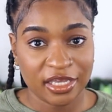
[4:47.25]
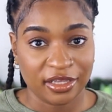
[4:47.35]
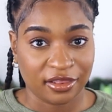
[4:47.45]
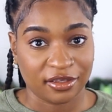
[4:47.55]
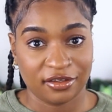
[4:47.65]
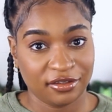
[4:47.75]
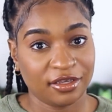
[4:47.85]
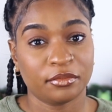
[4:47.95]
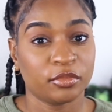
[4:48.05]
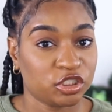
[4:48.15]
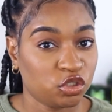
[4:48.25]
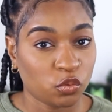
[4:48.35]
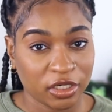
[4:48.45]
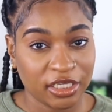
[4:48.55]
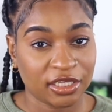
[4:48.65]
anything but you
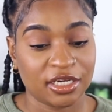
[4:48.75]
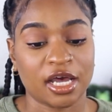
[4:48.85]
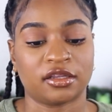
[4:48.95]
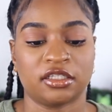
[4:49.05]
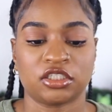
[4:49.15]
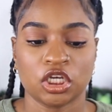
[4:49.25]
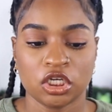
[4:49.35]
want to get the knowledge,